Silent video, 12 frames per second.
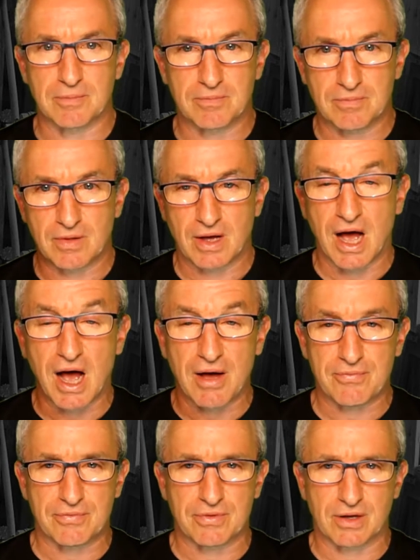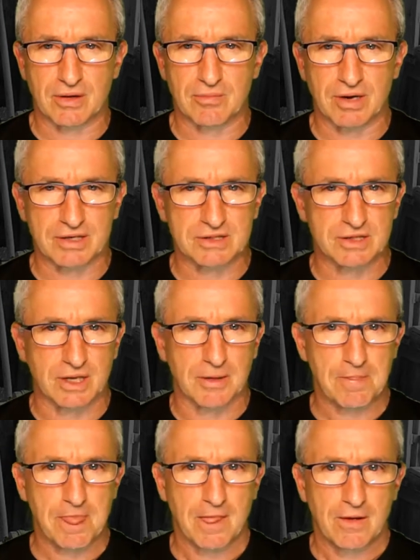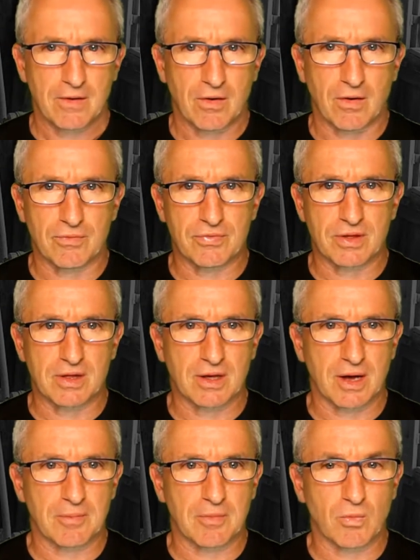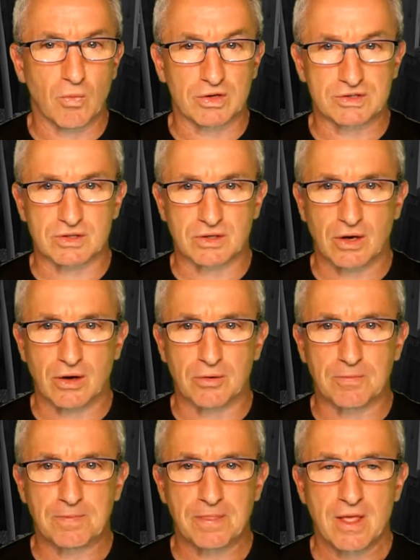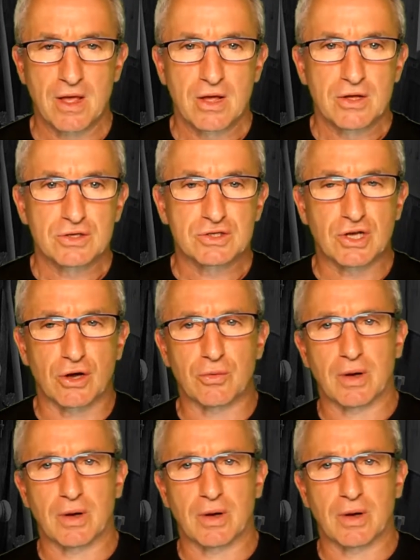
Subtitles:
half the complexity of the Watson code. So